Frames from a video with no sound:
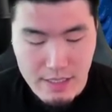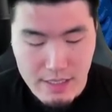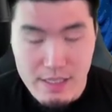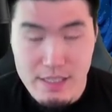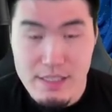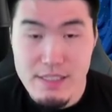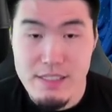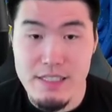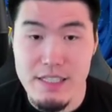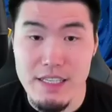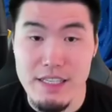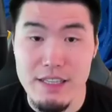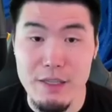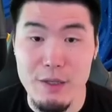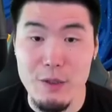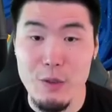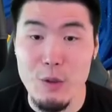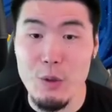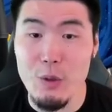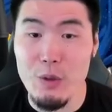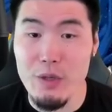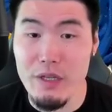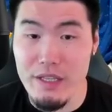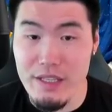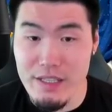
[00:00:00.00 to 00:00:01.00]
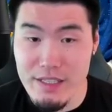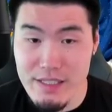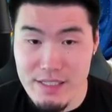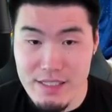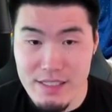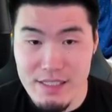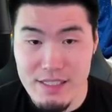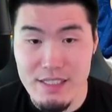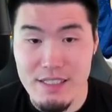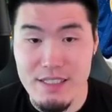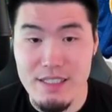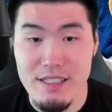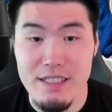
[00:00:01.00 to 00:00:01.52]
see the
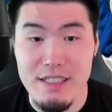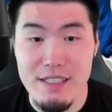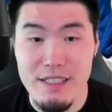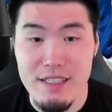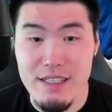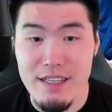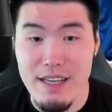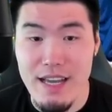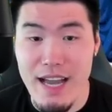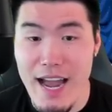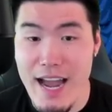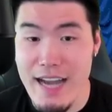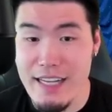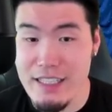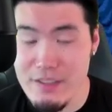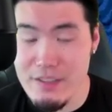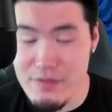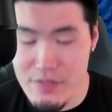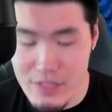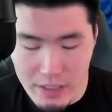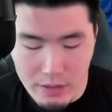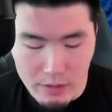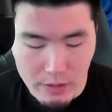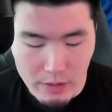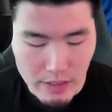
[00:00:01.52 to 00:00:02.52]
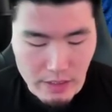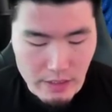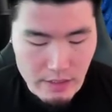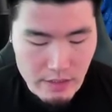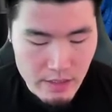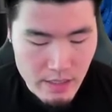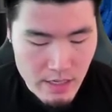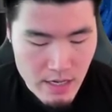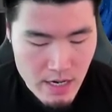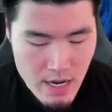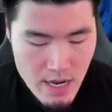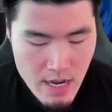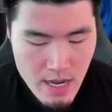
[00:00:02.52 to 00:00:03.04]
glorious active skill here.
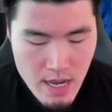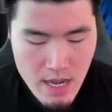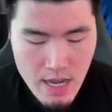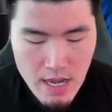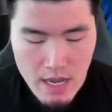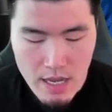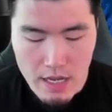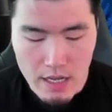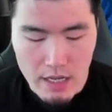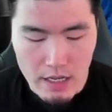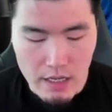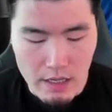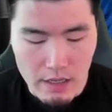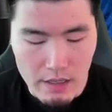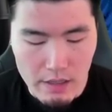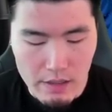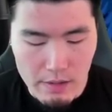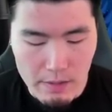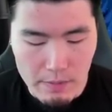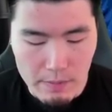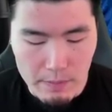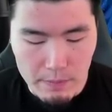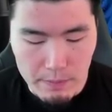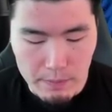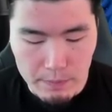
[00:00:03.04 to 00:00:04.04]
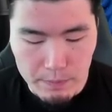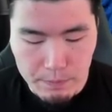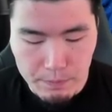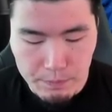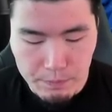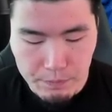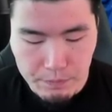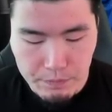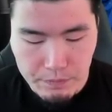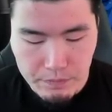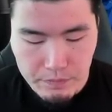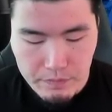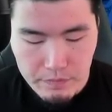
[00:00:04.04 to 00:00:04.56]
Definitely
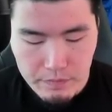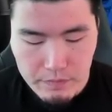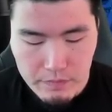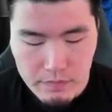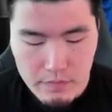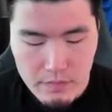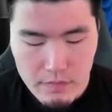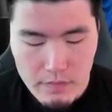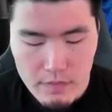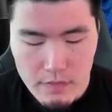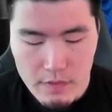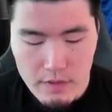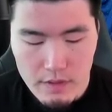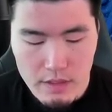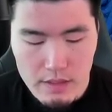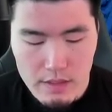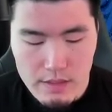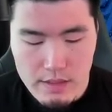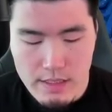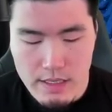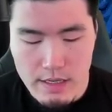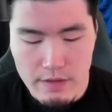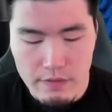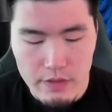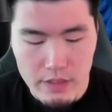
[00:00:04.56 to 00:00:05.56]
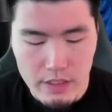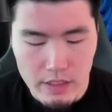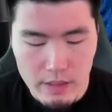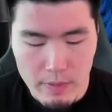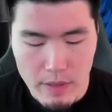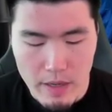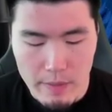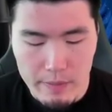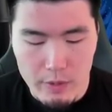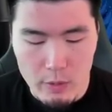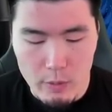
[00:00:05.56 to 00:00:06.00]
going to pop the